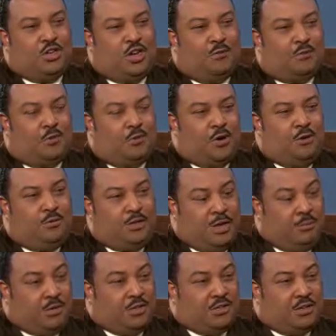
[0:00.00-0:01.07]
Jeff Crow,
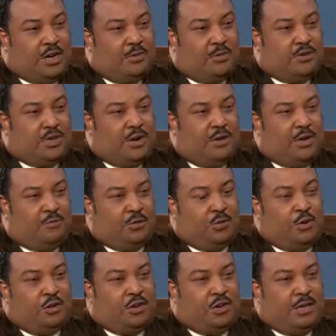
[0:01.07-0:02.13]
Deputy Secretary of the North